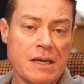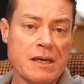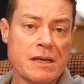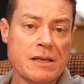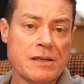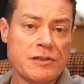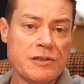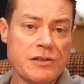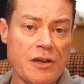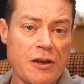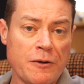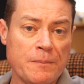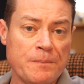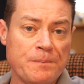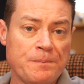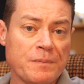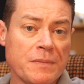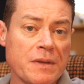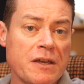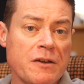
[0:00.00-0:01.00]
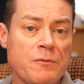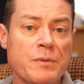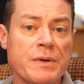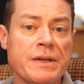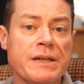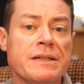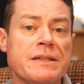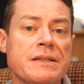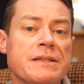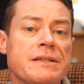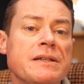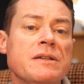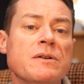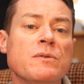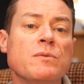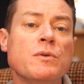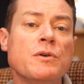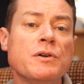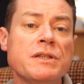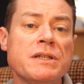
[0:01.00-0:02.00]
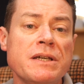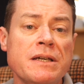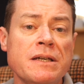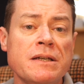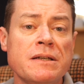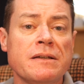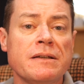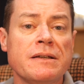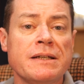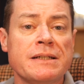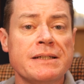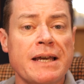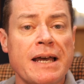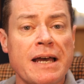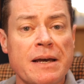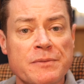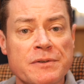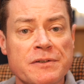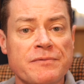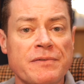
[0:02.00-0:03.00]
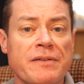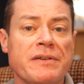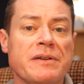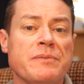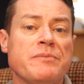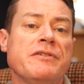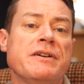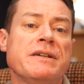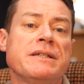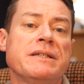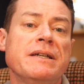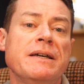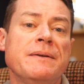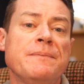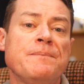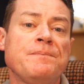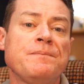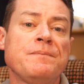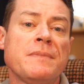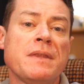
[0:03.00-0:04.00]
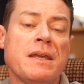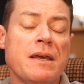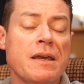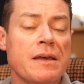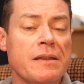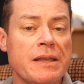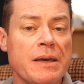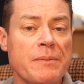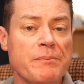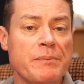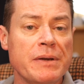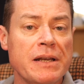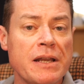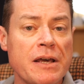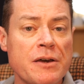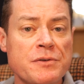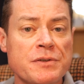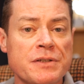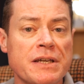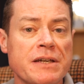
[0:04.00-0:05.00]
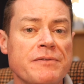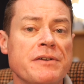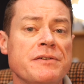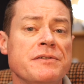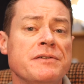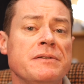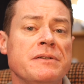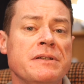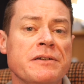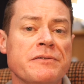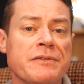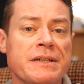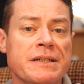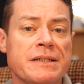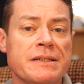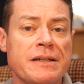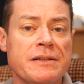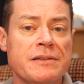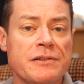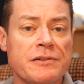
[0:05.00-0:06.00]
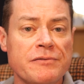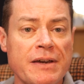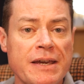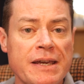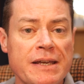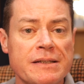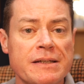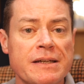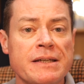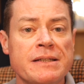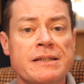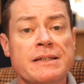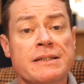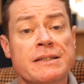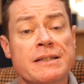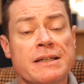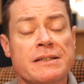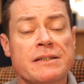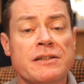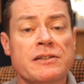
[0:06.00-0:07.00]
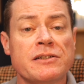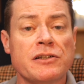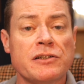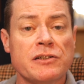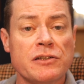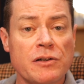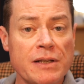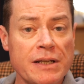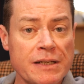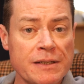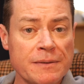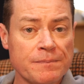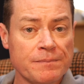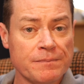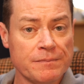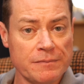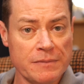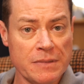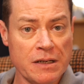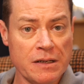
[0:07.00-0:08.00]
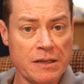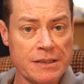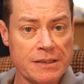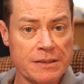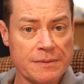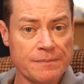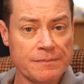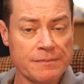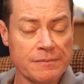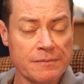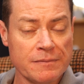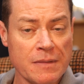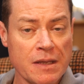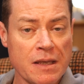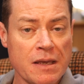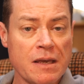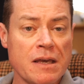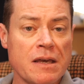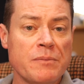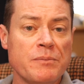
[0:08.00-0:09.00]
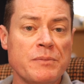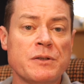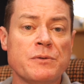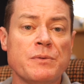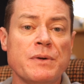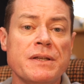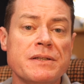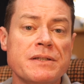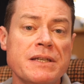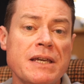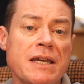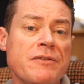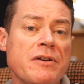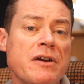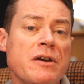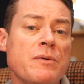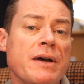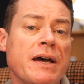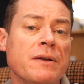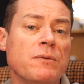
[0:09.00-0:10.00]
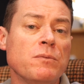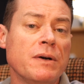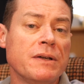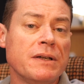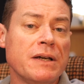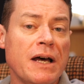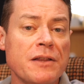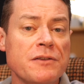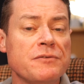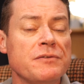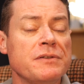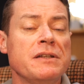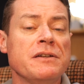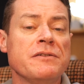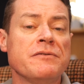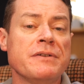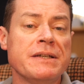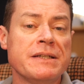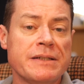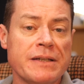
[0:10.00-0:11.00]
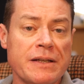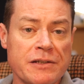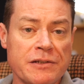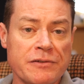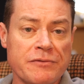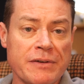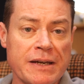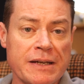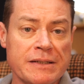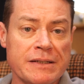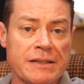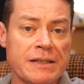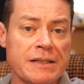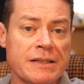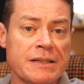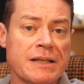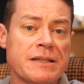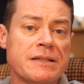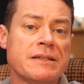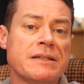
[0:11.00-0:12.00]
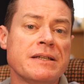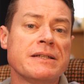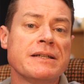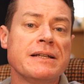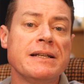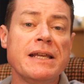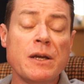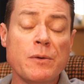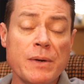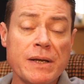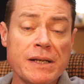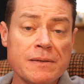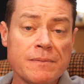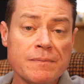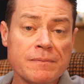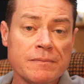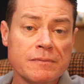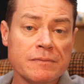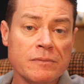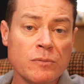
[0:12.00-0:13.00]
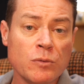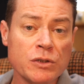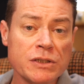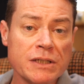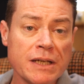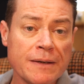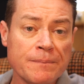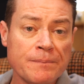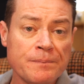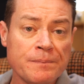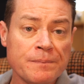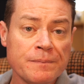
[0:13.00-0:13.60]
So, if we consider water at atmospheric pressure, then below 0 degrees centigrade it exists as a solid, ice. Between 0 and 100 degrees centigrade it exists as a liquid, water.